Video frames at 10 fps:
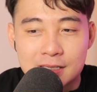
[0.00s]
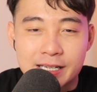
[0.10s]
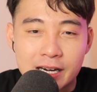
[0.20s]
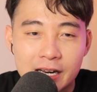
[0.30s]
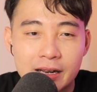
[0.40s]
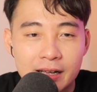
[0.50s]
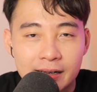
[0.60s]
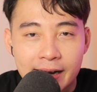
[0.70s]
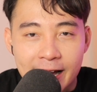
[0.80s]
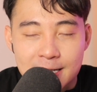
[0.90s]
We stayed in
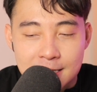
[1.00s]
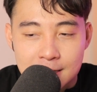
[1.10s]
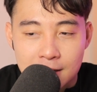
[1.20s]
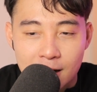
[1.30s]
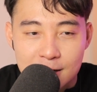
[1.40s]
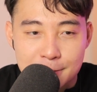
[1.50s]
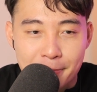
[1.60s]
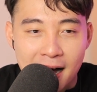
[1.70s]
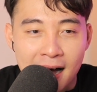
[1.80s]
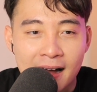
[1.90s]
a nice
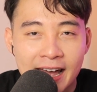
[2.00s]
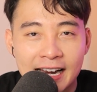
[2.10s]
spa,